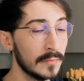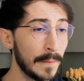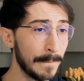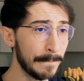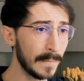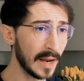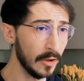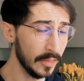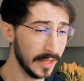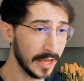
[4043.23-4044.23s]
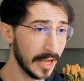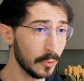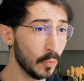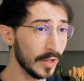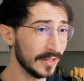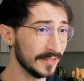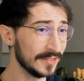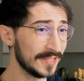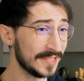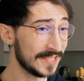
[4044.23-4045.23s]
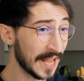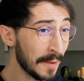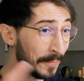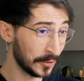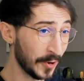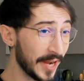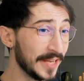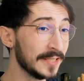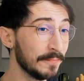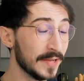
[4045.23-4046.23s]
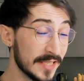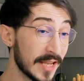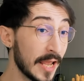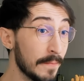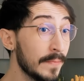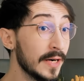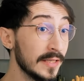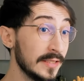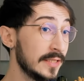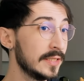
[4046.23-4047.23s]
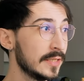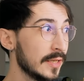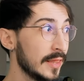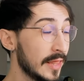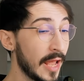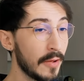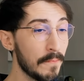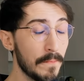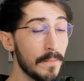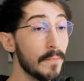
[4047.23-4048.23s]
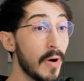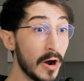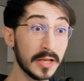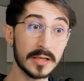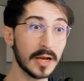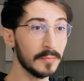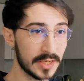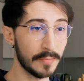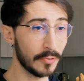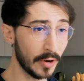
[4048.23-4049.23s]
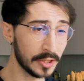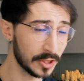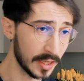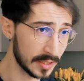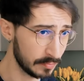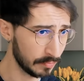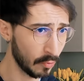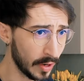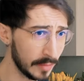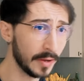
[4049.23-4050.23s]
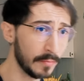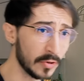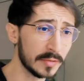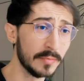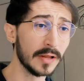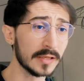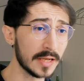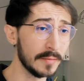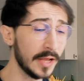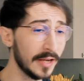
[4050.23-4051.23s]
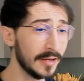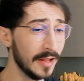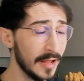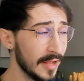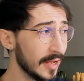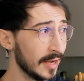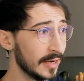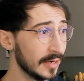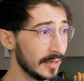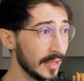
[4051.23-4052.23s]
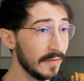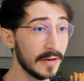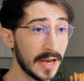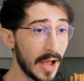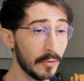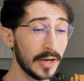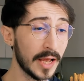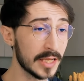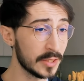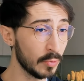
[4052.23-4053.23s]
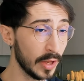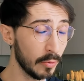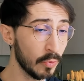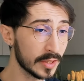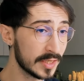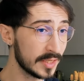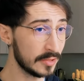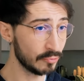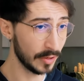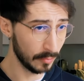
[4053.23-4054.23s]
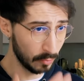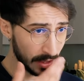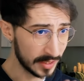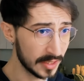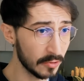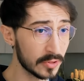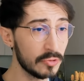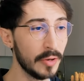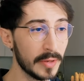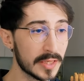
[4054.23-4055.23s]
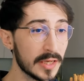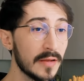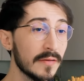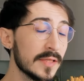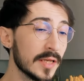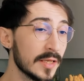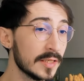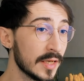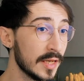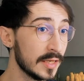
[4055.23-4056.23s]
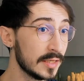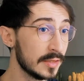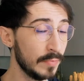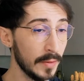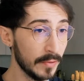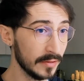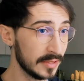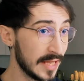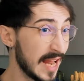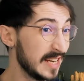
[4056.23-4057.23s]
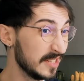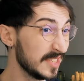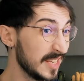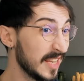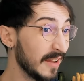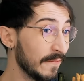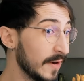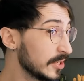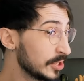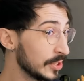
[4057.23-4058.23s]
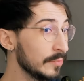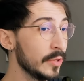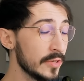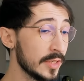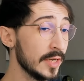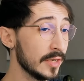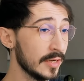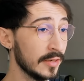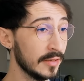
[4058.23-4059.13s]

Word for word: Mm, I don't think it will separate it per se, but there might come a separation. That's quite a big possibility. I mean, uh, even nowadays with what we see on streaming services is people tend to seek functional music.